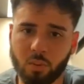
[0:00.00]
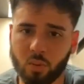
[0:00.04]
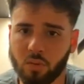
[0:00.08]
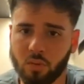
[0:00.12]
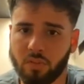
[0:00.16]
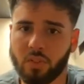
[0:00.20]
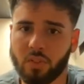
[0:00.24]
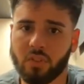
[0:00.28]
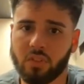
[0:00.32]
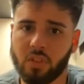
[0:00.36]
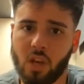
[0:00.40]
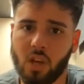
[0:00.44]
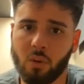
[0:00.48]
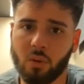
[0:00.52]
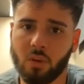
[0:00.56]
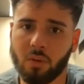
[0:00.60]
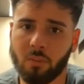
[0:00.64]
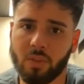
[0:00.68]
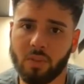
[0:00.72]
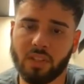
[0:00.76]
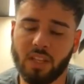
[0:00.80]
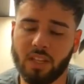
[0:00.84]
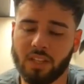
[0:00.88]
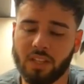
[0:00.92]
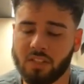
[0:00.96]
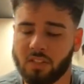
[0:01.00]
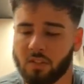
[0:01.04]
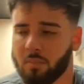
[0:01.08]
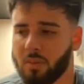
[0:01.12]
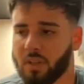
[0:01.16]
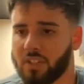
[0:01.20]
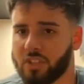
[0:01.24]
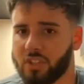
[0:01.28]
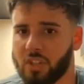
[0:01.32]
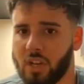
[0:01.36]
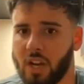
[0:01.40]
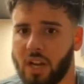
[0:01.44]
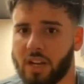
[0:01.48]
approval, or your
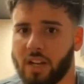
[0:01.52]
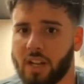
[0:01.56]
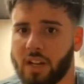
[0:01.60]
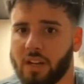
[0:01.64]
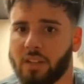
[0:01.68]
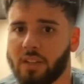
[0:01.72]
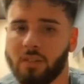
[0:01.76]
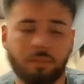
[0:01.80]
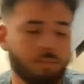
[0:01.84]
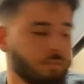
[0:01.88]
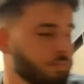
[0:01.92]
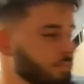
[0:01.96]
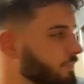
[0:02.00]
best shot at it.